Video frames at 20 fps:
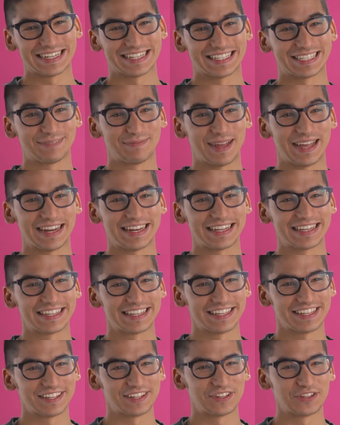Hispanic
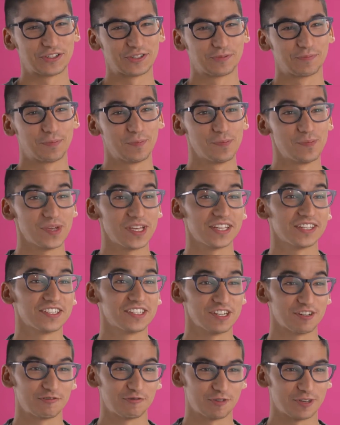is being
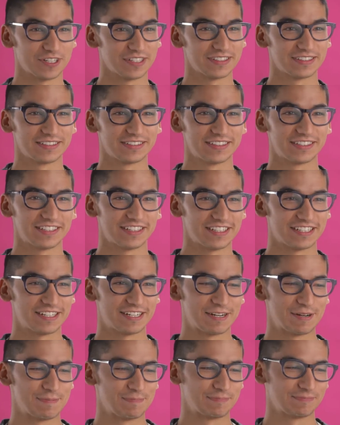different.
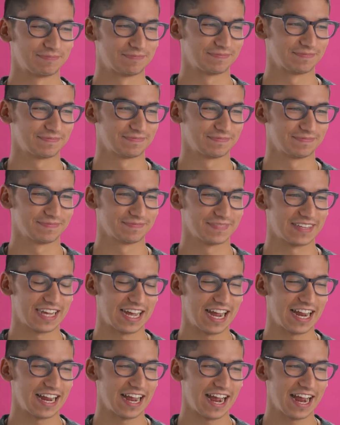
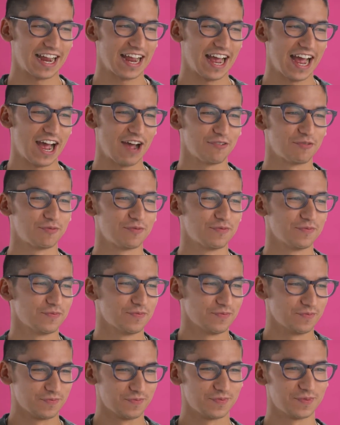I have
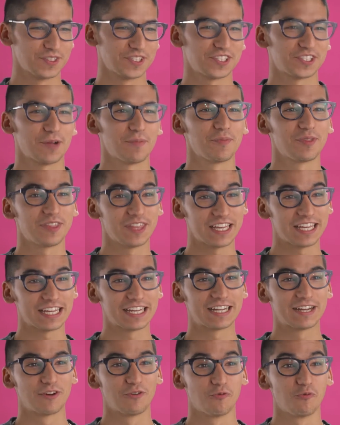
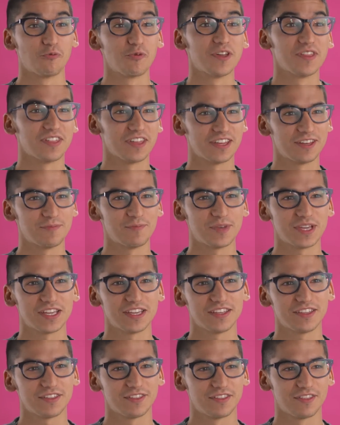something within
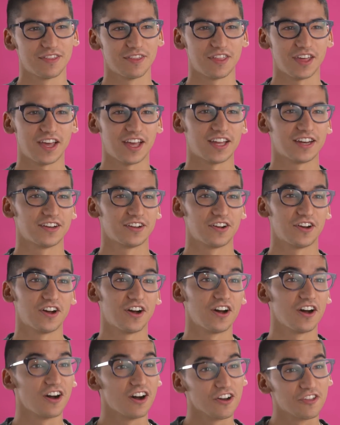me that
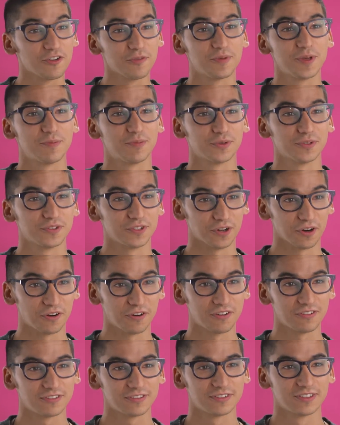other people
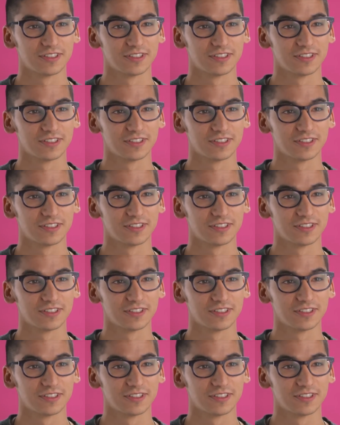don't,